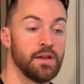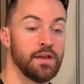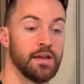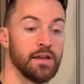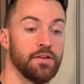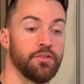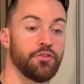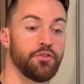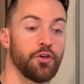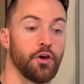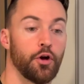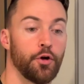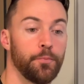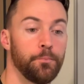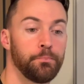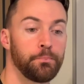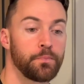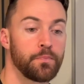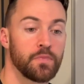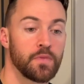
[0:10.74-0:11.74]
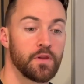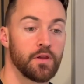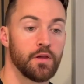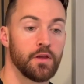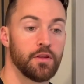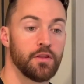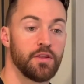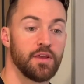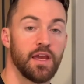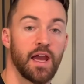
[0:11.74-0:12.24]
And so
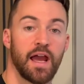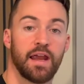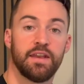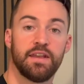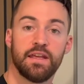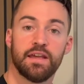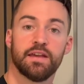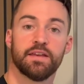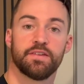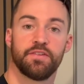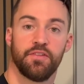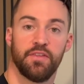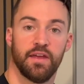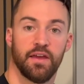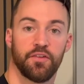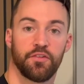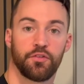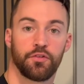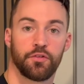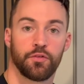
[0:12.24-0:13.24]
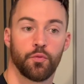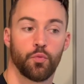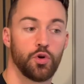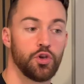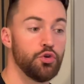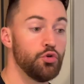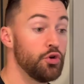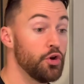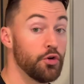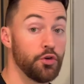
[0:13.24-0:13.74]
the idea is this: when
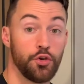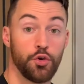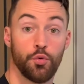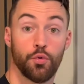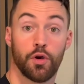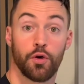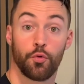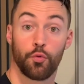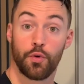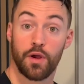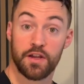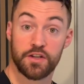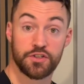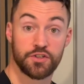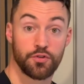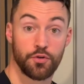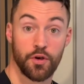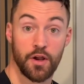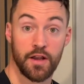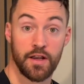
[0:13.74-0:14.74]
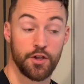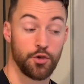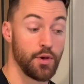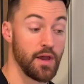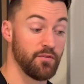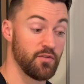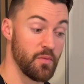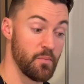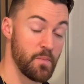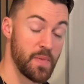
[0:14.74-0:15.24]
you go to a restaurant and you
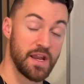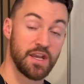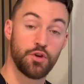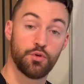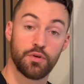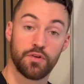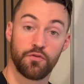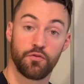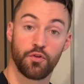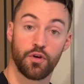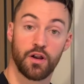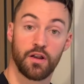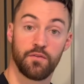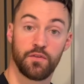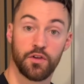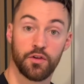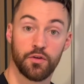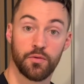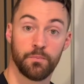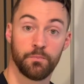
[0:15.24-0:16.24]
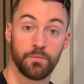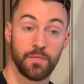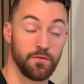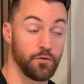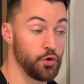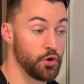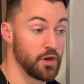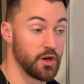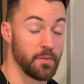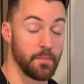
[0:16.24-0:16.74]
have a menu in front of you, if
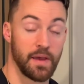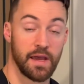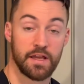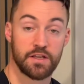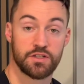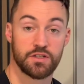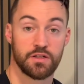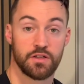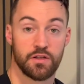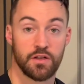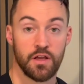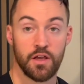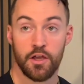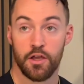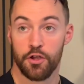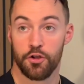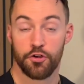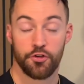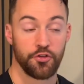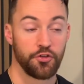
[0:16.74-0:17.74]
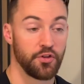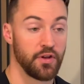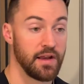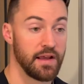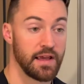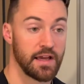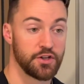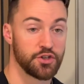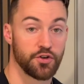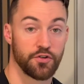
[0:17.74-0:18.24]
you can imagine you're
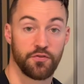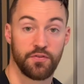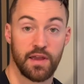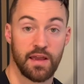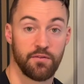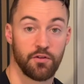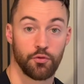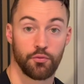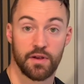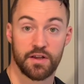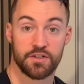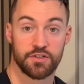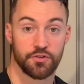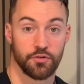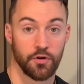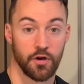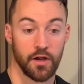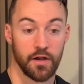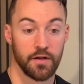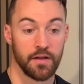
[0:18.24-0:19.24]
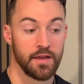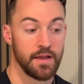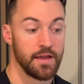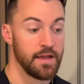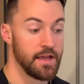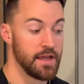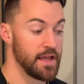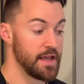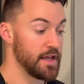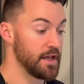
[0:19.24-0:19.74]
sitting at your favorite restaurant
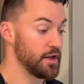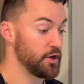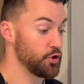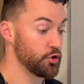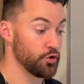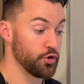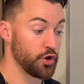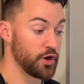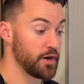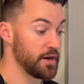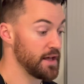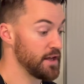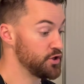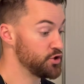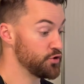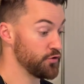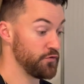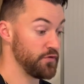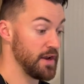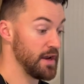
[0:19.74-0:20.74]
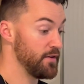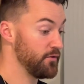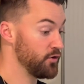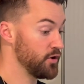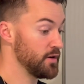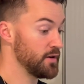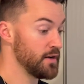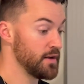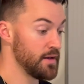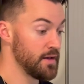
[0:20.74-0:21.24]
and you're looking at your
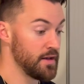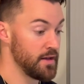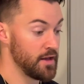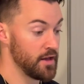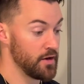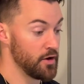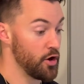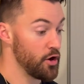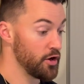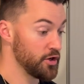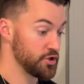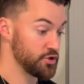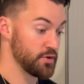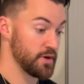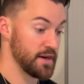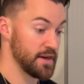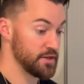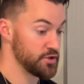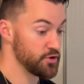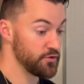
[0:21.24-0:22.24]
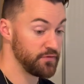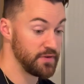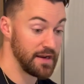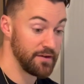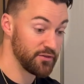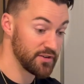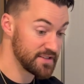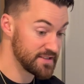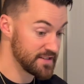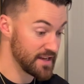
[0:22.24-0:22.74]
favorite entrees, your
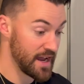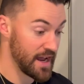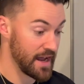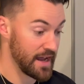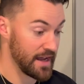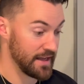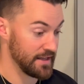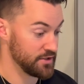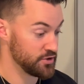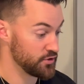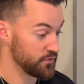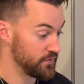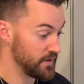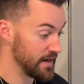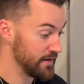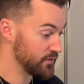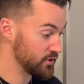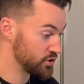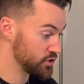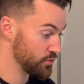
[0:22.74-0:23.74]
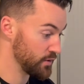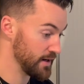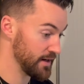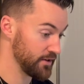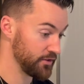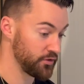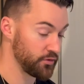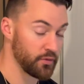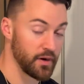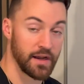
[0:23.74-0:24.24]
favorite sides, your favorite
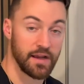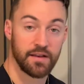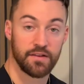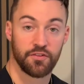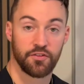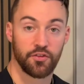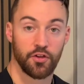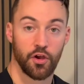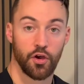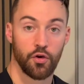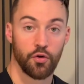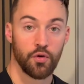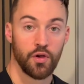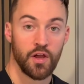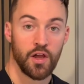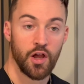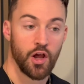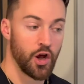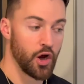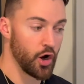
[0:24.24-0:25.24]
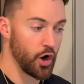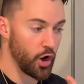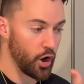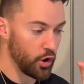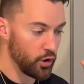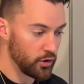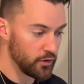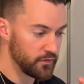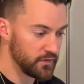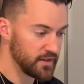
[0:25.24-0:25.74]
drinks, right? And so
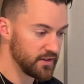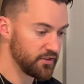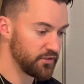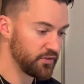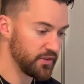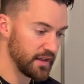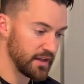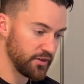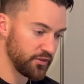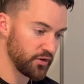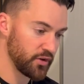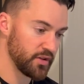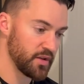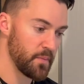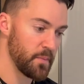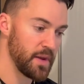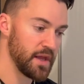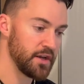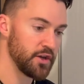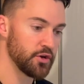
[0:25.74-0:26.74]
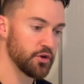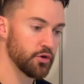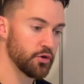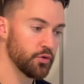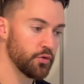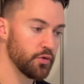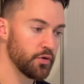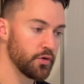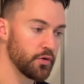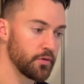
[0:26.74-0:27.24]
all of these things on the
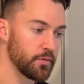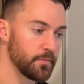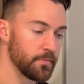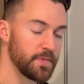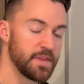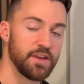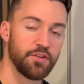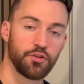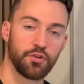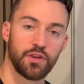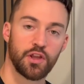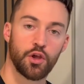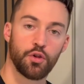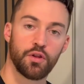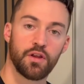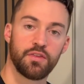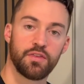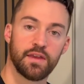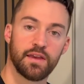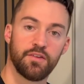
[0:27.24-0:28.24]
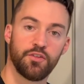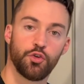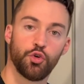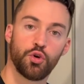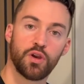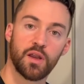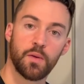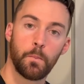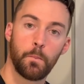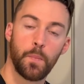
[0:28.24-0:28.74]
menu, these are the only things you
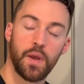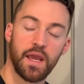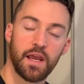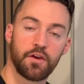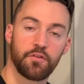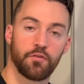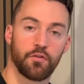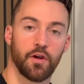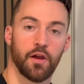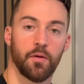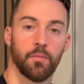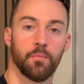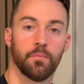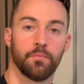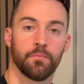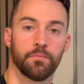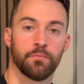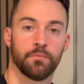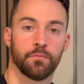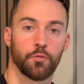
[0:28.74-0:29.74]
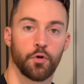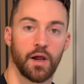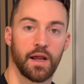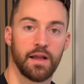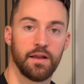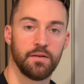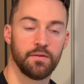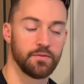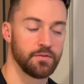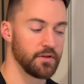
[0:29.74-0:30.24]
can pick from.
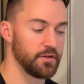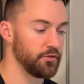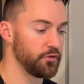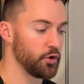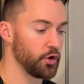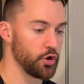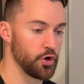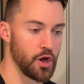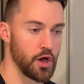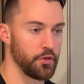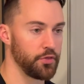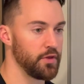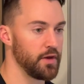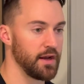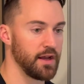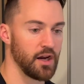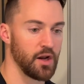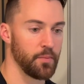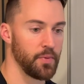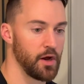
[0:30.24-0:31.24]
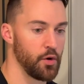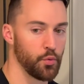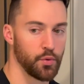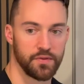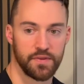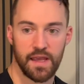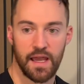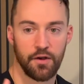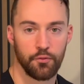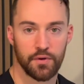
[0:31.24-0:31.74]
Right? And so you're not thinking about what
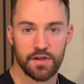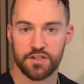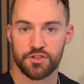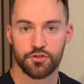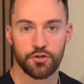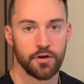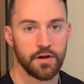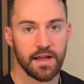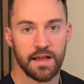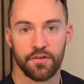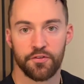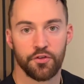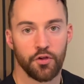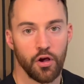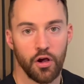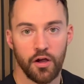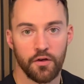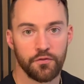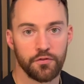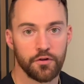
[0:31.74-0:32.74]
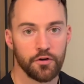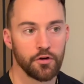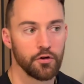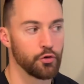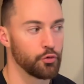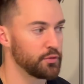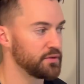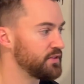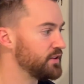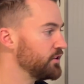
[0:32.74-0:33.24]
that restaurant has to offer
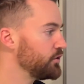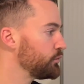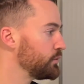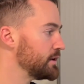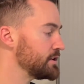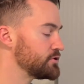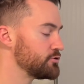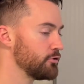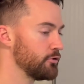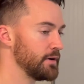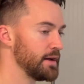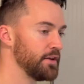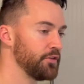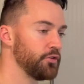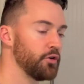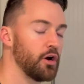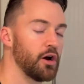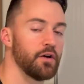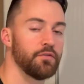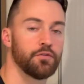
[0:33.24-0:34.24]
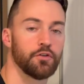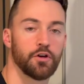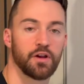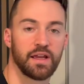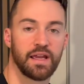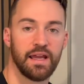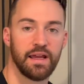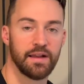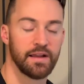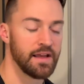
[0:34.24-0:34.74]
or what this restaurant has to offer.
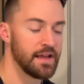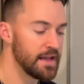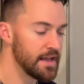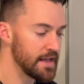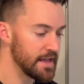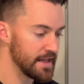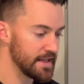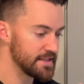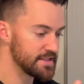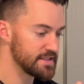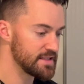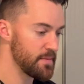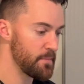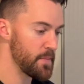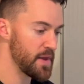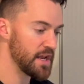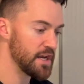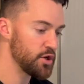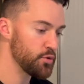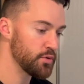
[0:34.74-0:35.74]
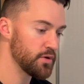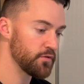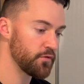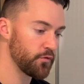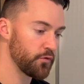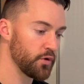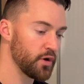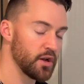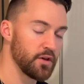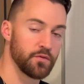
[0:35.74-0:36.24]
Again, it's the menu in
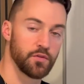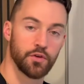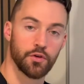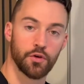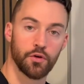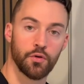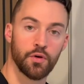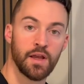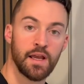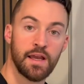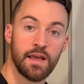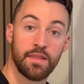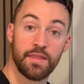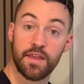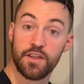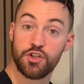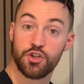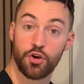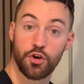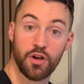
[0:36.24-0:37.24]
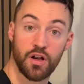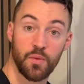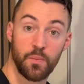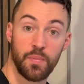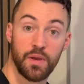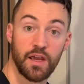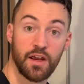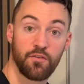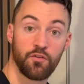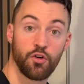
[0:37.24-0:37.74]
front of you that you're going to
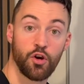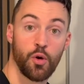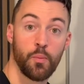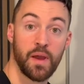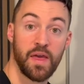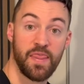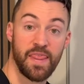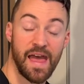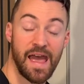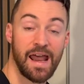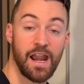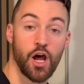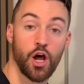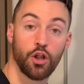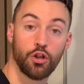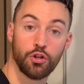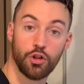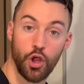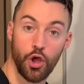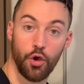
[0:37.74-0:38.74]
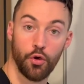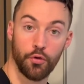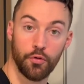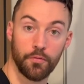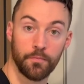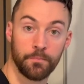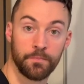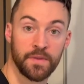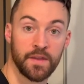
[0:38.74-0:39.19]
pick from, and that alone.